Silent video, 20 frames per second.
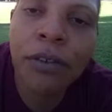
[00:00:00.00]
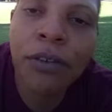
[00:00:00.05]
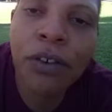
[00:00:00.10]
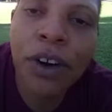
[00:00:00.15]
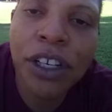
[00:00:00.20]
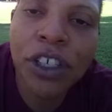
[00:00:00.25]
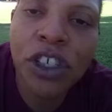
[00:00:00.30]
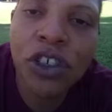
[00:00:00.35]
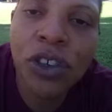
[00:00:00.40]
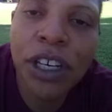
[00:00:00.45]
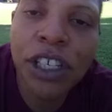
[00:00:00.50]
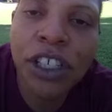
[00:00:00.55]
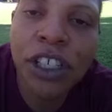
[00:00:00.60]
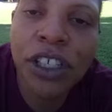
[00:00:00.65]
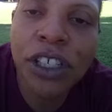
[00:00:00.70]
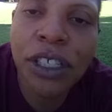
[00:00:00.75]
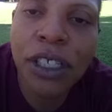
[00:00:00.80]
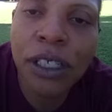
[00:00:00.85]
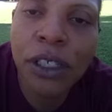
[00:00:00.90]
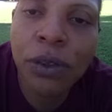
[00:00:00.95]

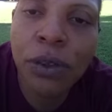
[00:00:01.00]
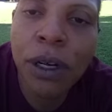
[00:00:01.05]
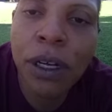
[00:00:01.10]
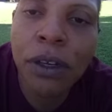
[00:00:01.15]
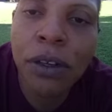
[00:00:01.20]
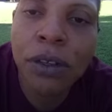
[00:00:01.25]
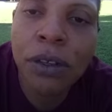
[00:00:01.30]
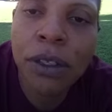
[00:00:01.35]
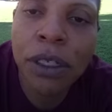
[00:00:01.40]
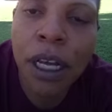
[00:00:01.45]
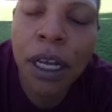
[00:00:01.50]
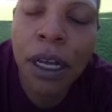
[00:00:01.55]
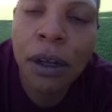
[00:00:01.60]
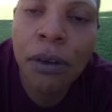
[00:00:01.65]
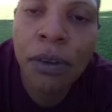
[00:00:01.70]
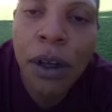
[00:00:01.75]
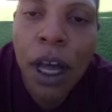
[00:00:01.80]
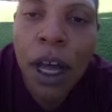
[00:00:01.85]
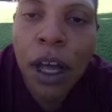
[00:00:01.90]
frustrations and struggles of